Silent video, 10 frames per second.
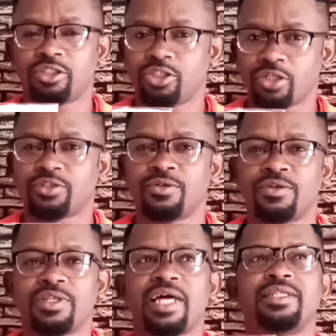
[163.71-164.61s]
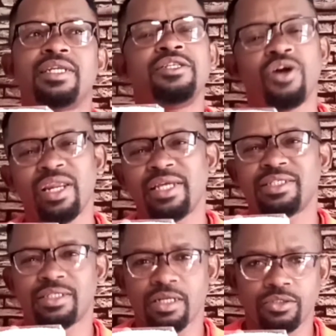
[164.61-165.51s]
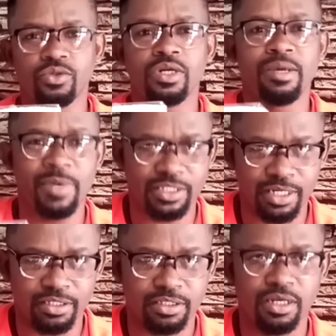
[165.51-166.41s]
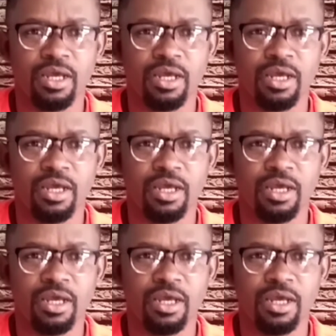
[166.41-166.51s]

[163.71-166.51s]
just know that the knowledge is a little limited,